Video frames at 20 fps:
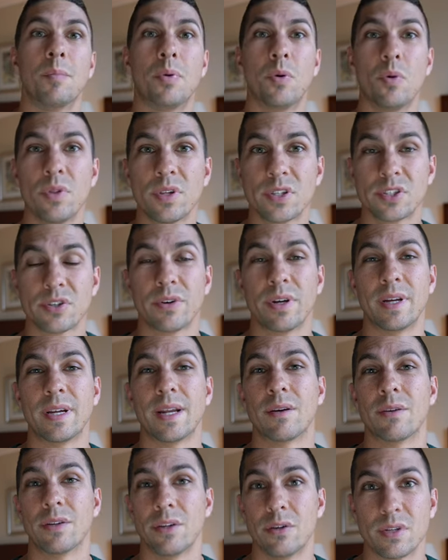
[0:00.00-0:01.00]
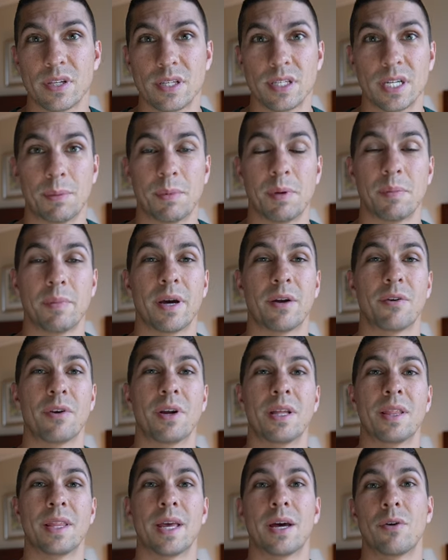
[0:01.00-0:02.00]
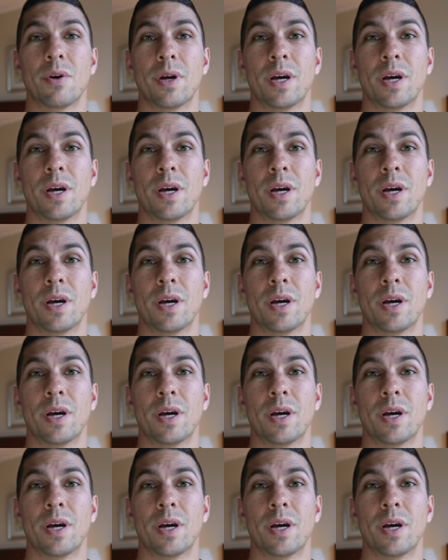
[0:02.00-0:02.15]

pull the screen out and use a dummy battery, and that'll